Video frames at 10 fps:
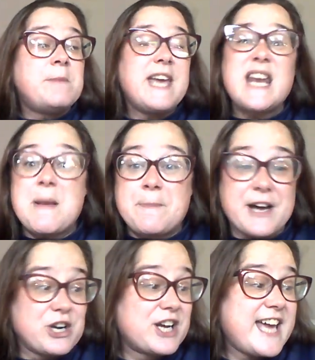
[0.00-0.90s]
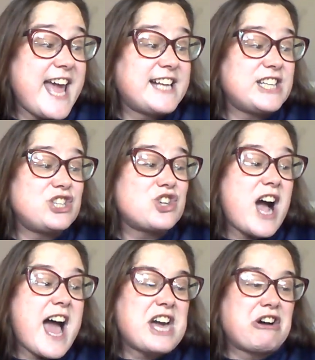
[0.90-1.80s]
peanut butter caked and
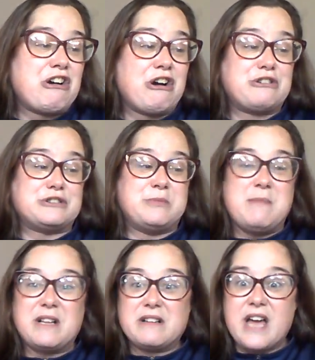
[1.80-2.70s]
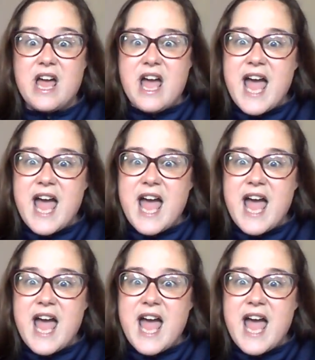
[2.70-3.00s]
dry, curdled milk,